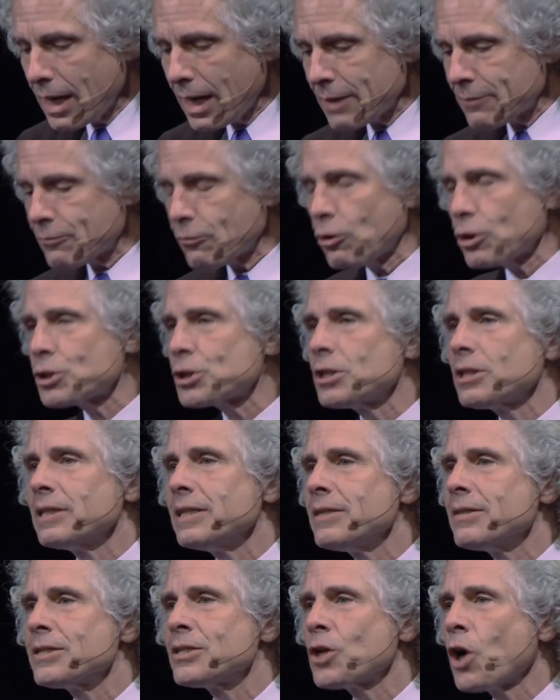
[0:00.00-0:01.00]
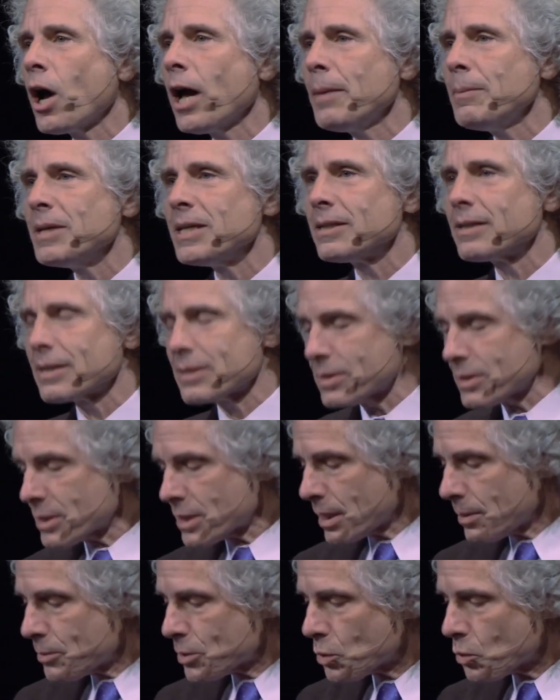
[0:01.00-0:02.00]
Unfortunately, the timing doesn't
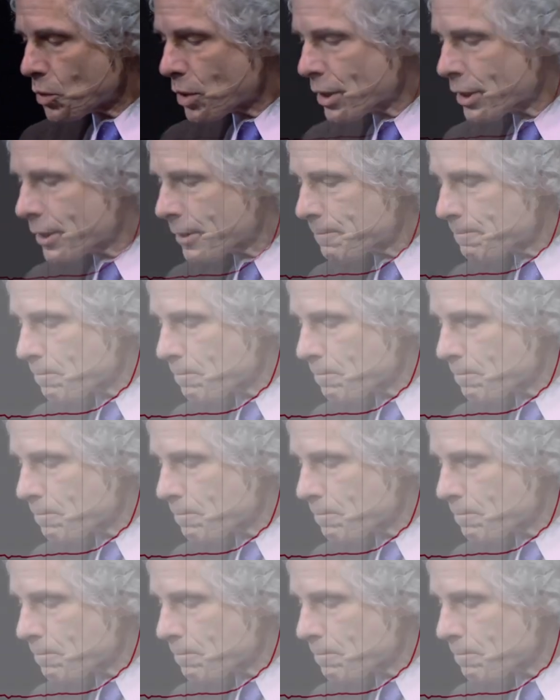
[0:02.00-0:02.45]
seem to work.